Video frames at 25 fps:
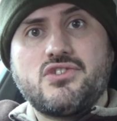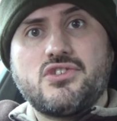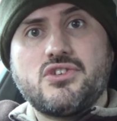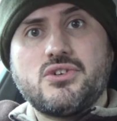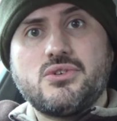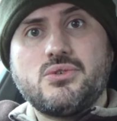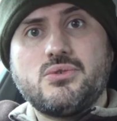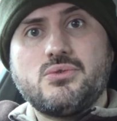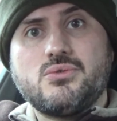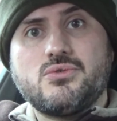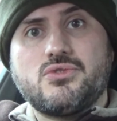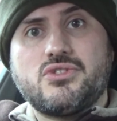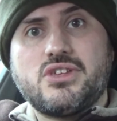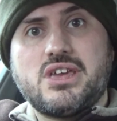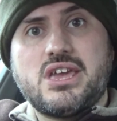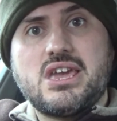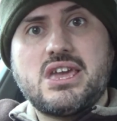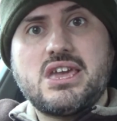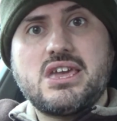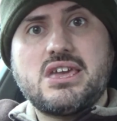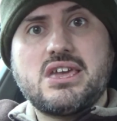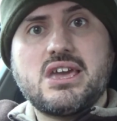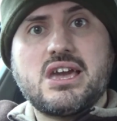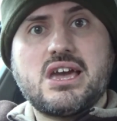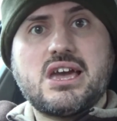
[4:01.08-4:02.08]
to
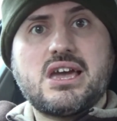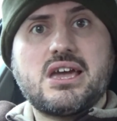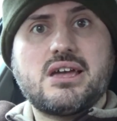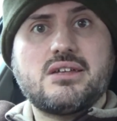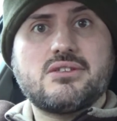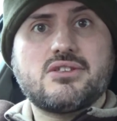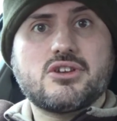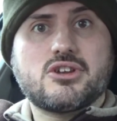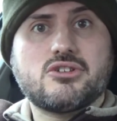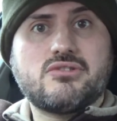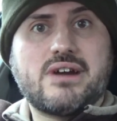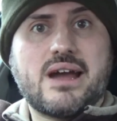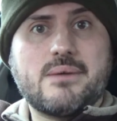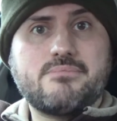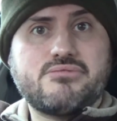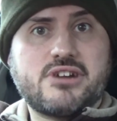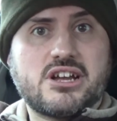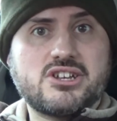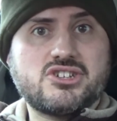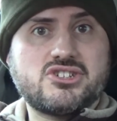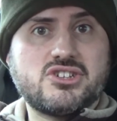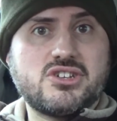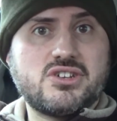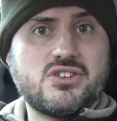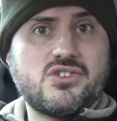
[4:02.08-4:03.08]
the correct
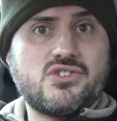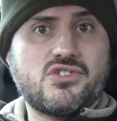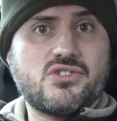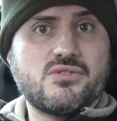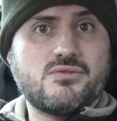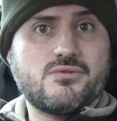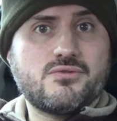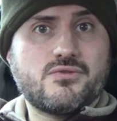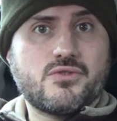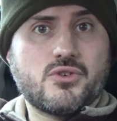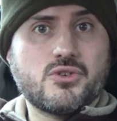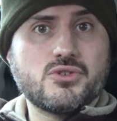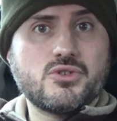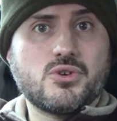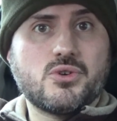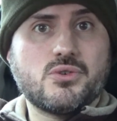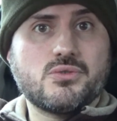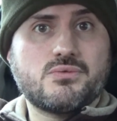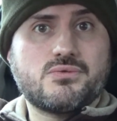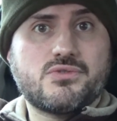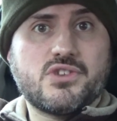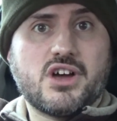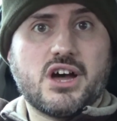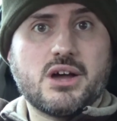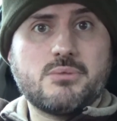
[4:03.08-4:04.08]
pressures for
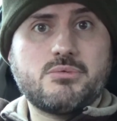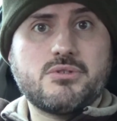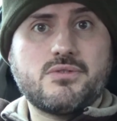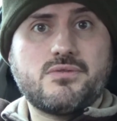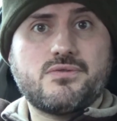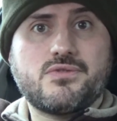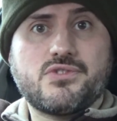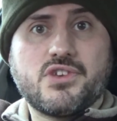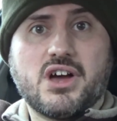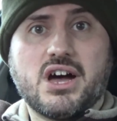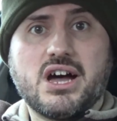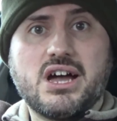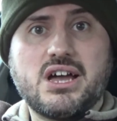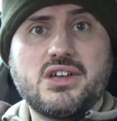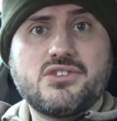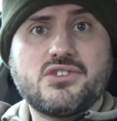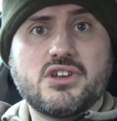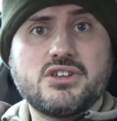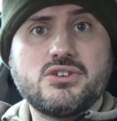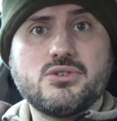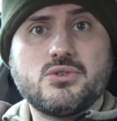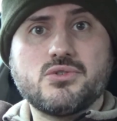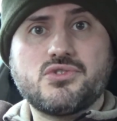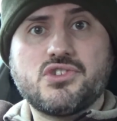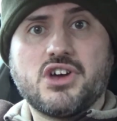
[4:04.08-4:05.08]
your type of tyres
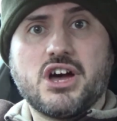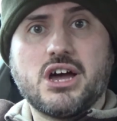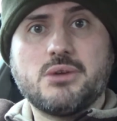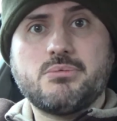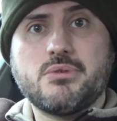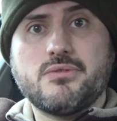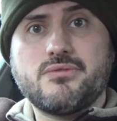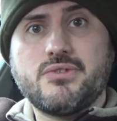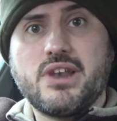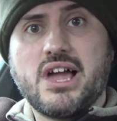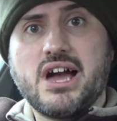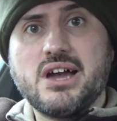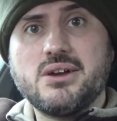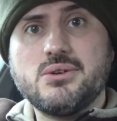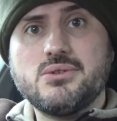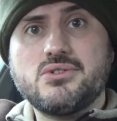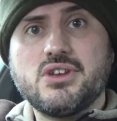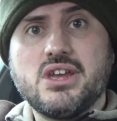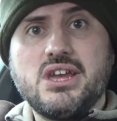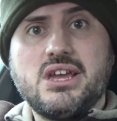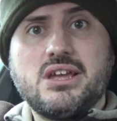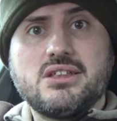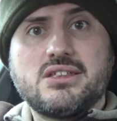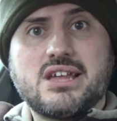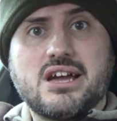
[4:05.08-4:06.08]
and your type of
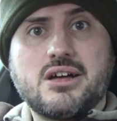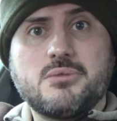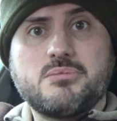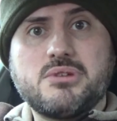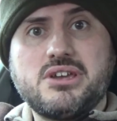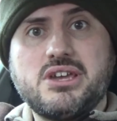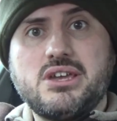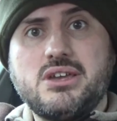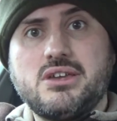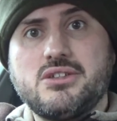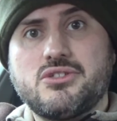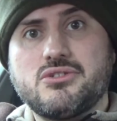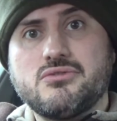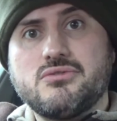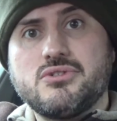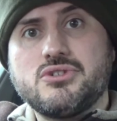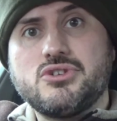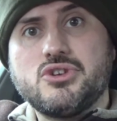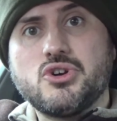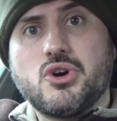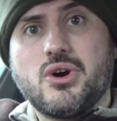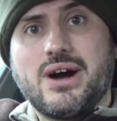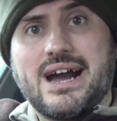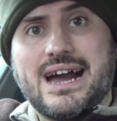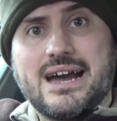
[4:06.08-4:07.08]
load. They'll be either
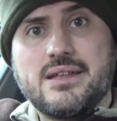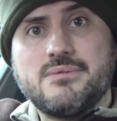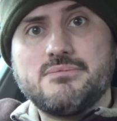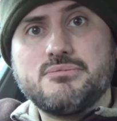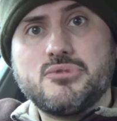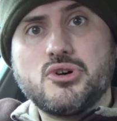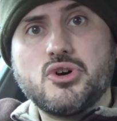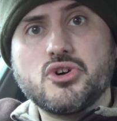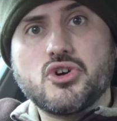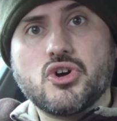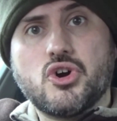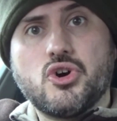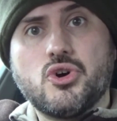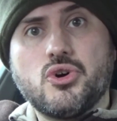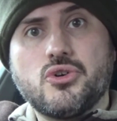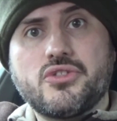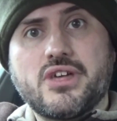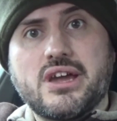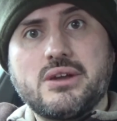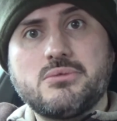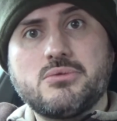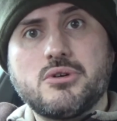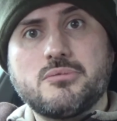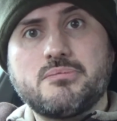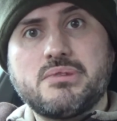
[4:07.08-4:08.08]
in your handbook or
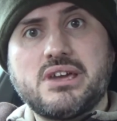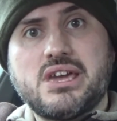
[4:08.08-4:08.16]
they will